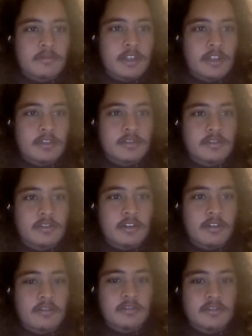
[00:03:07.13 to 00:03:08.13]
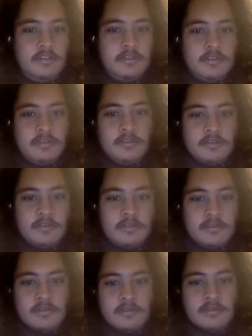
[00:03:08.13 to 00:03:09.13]
Man, this is hard as.
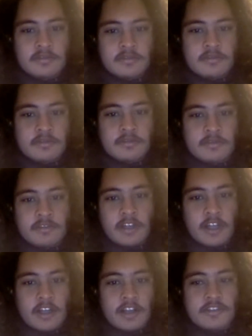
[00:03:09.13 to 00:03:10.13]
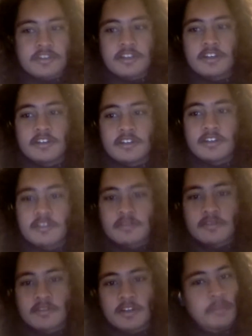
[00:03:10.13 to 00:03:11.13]
Like I said,
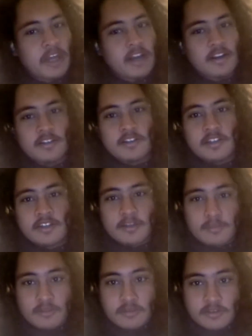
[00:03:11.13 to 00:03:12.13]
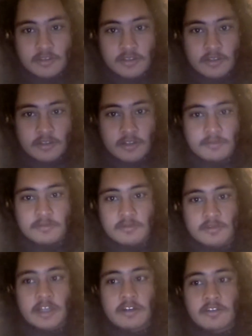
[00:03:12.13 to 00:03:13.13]
I'm not good at numbers.
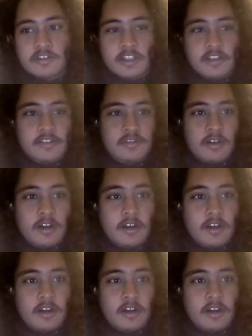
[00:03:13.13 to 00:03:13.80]
At least I could try.